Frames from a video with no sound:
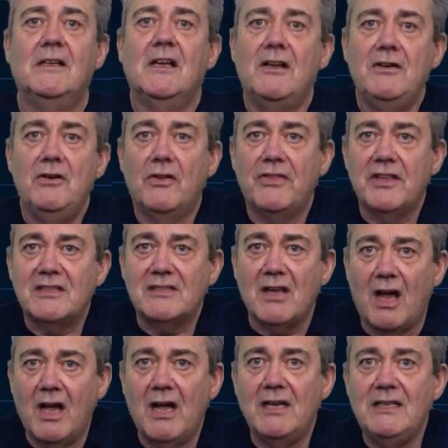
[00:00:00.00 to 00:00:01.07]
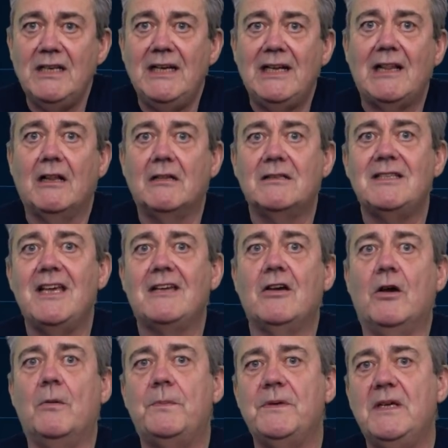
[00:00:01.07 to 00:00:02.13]
Another tiny little tick
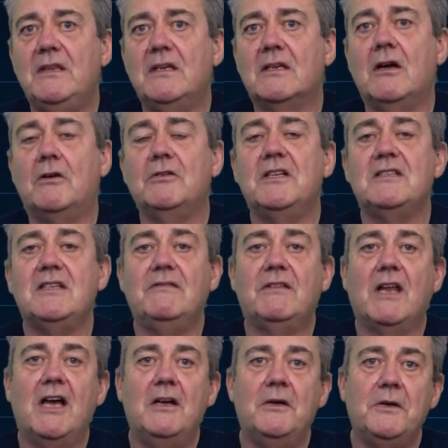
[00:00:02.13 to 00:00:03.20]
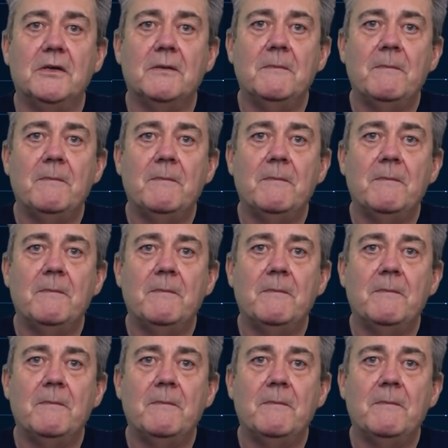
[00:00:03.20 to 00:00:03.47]
up in the cognitive load.